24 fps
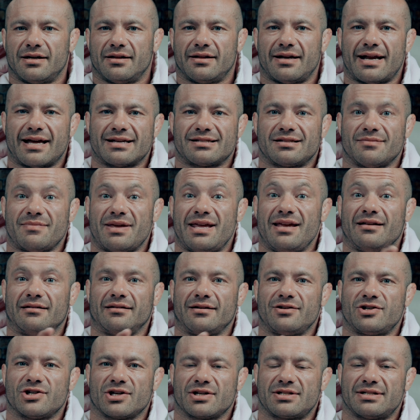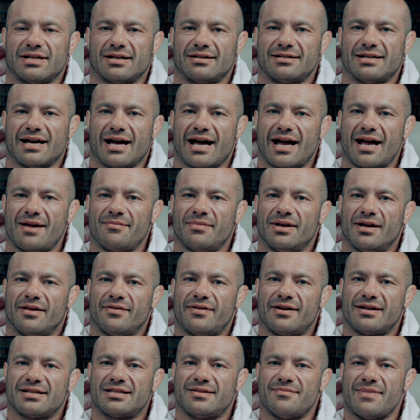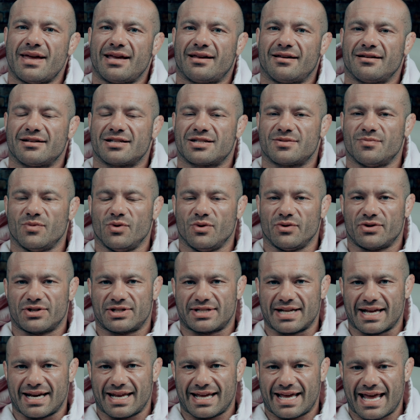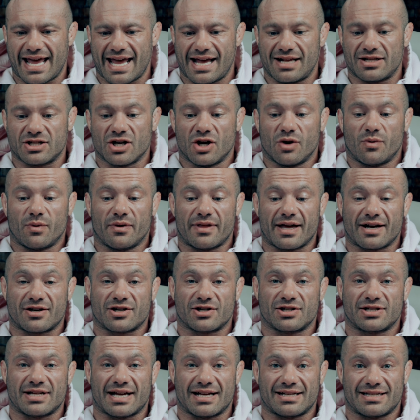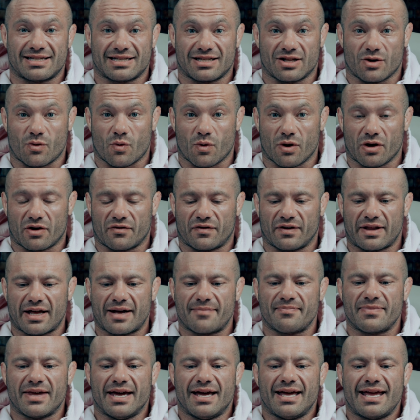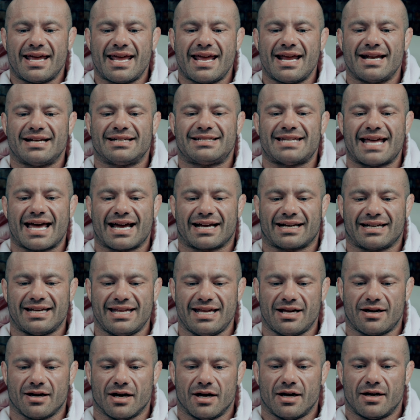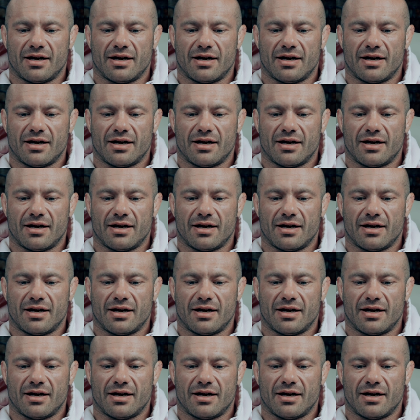that has them healing just on time, that has them making smooth, steady gains with exercises that work for them, in technique